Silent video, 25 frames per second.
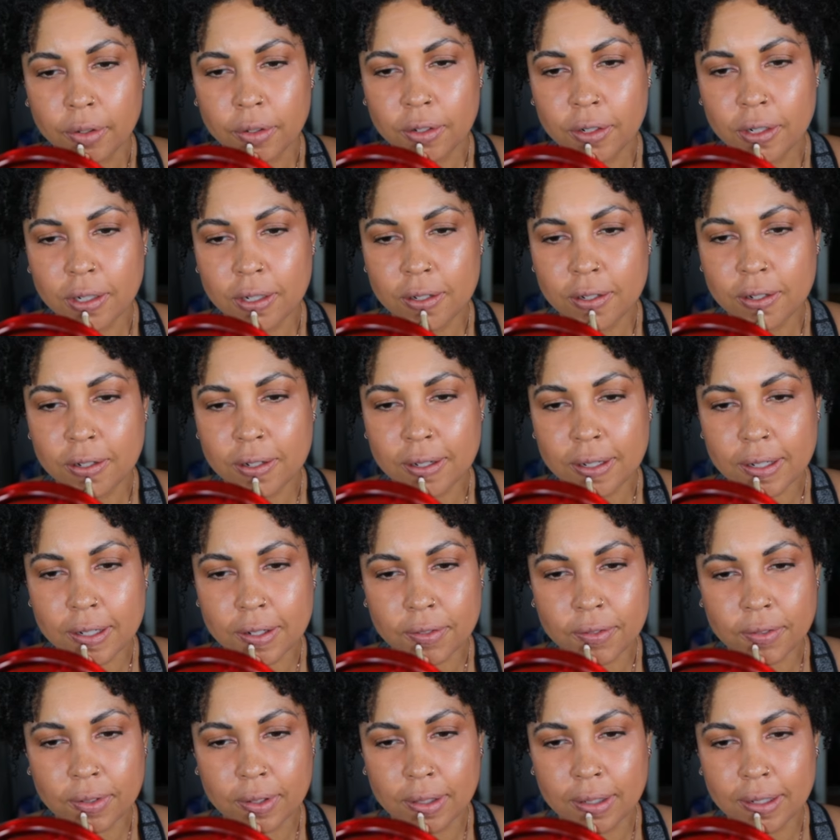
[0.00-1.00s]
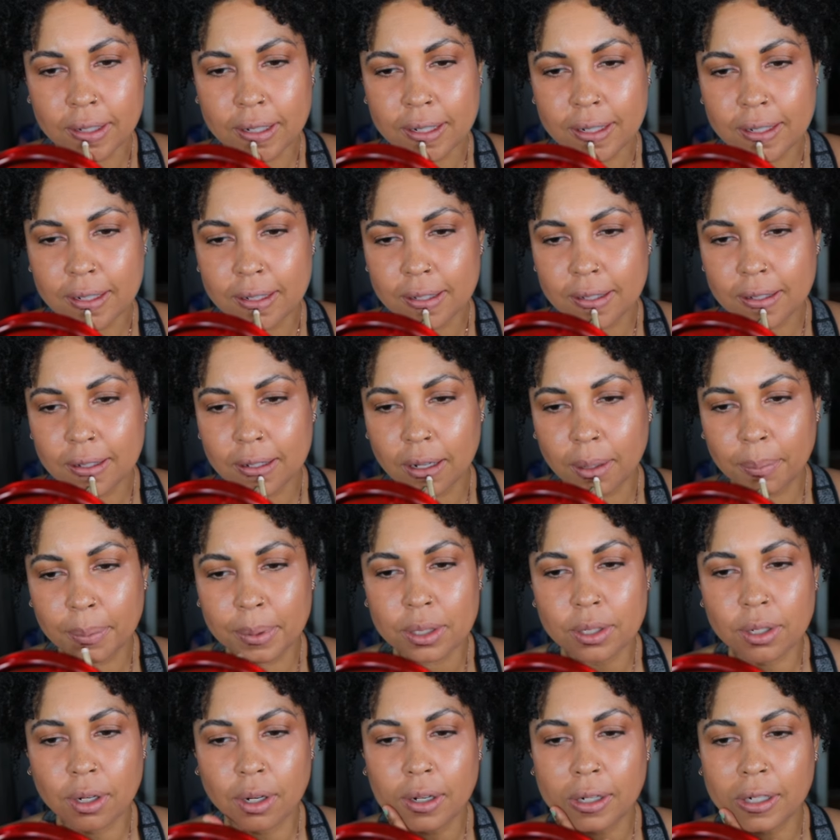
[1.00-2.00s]
She just released, and I'll
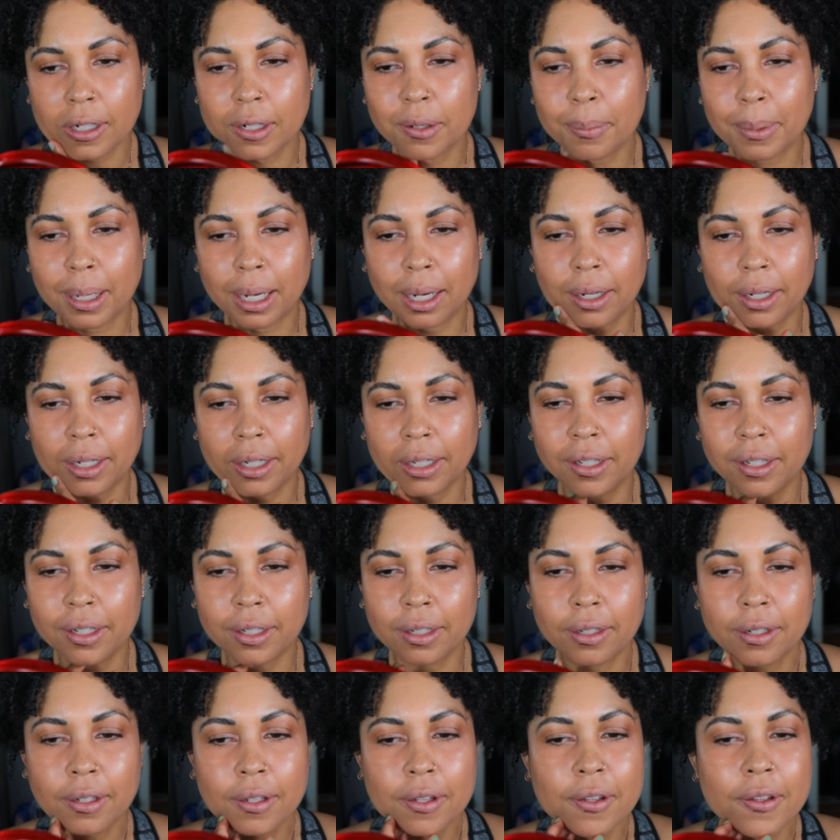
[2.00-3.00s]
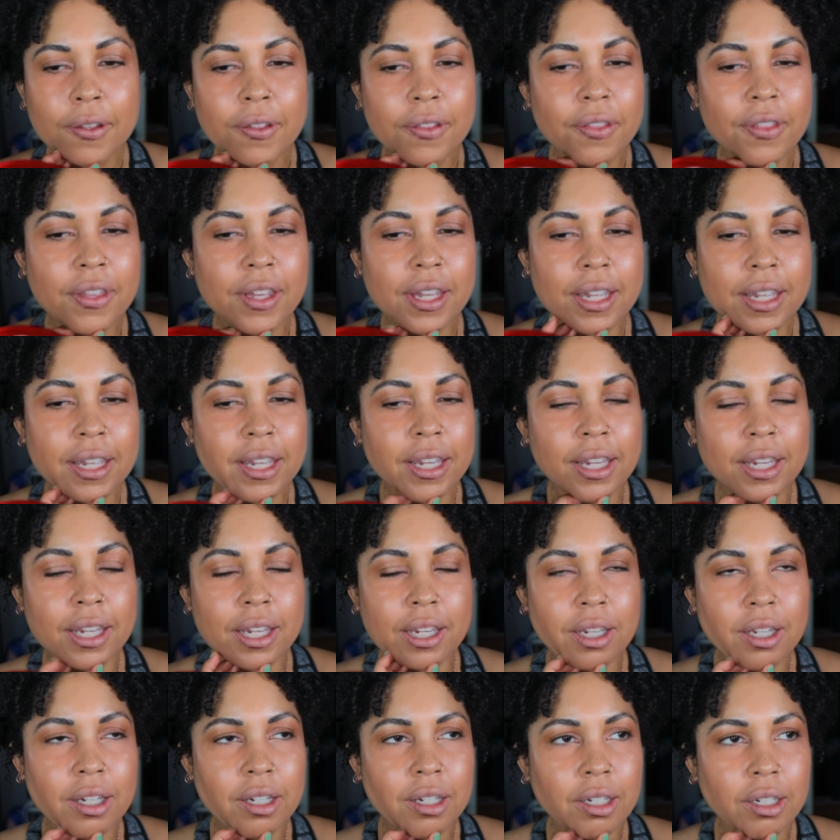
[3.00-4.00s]
be talking about it,
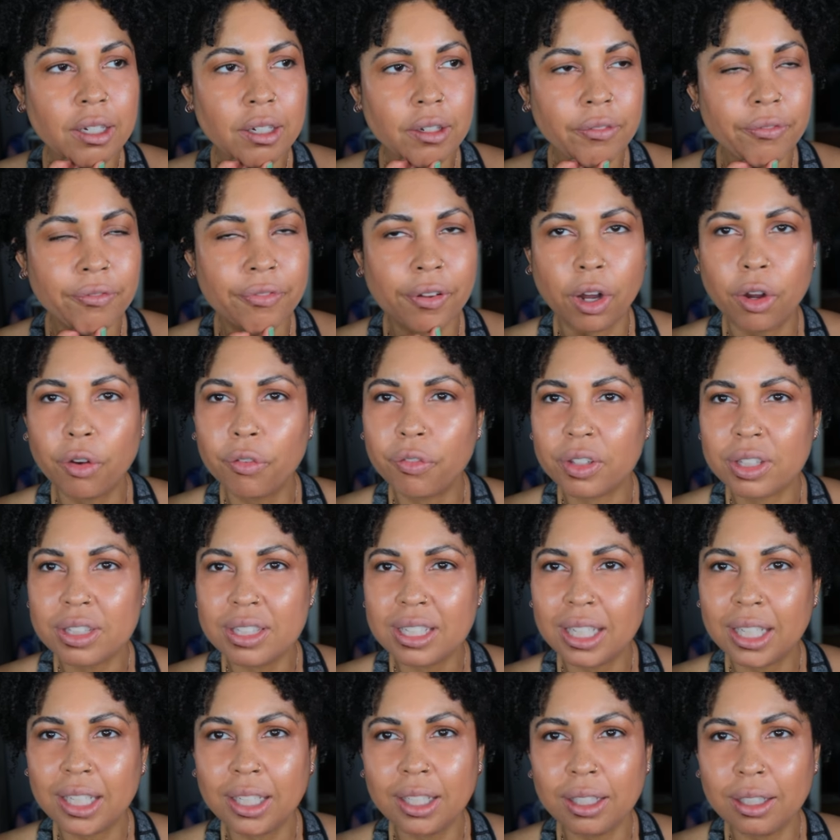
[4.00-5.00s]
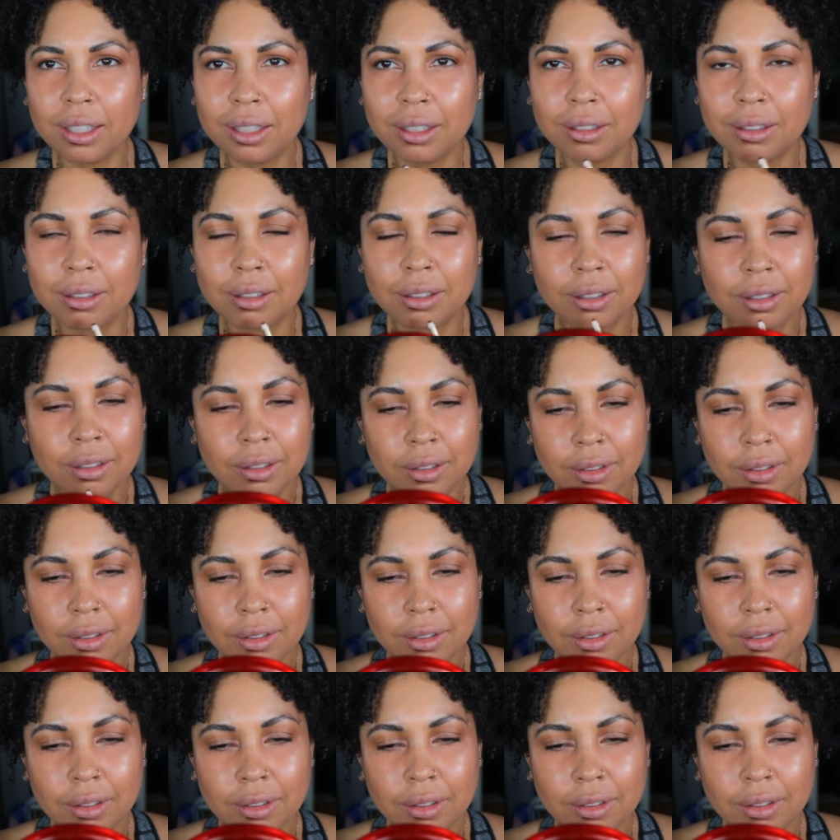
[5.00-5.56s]
the Velveteen